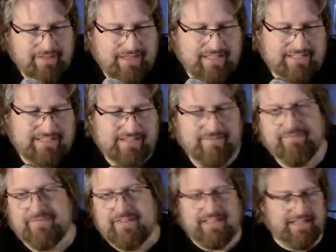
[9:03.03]
this
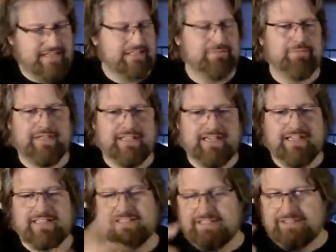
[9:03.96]
is
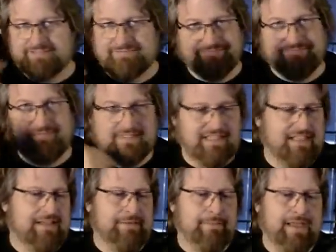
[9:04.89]
because
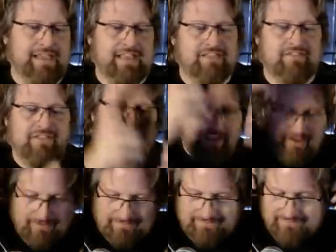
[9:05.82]
making the
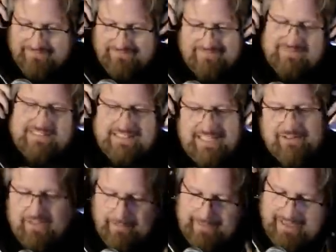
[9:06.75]
video,
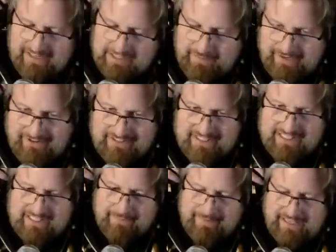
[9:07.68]
sound coming out of speakers
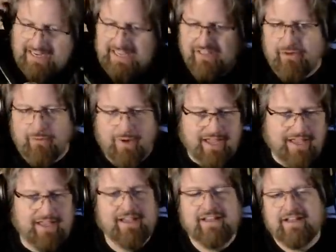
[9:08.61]
ends up getting in the
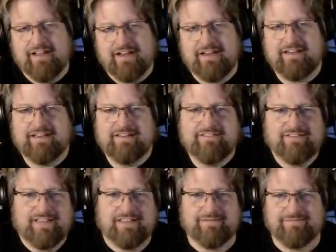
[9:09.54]
way of,
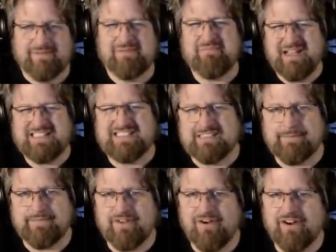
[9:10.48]
uh, messes
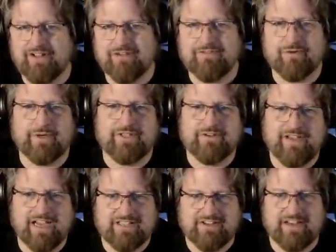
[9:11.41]
up the audio for what you
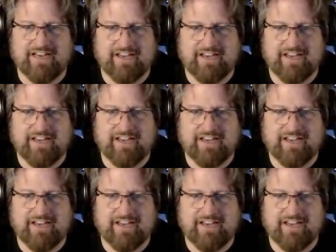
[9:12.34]
guys are going to